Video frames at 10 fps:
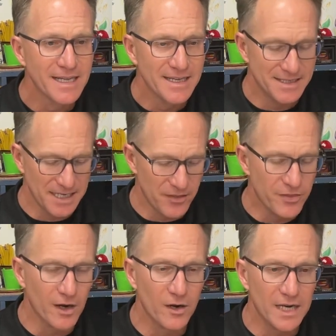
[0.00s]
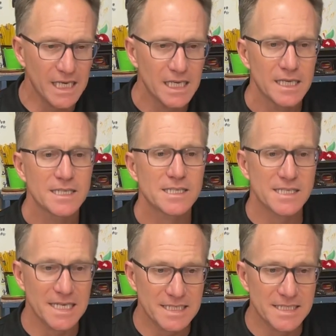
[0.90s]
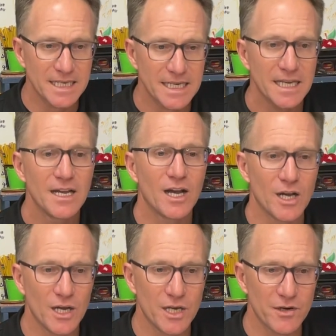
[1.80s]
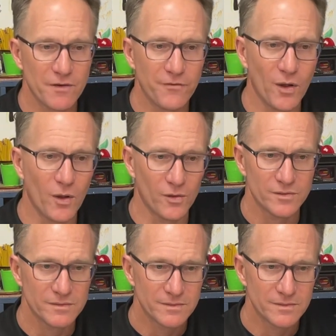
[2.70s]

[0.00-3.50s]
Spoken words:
He said 30, 60, 100 fold.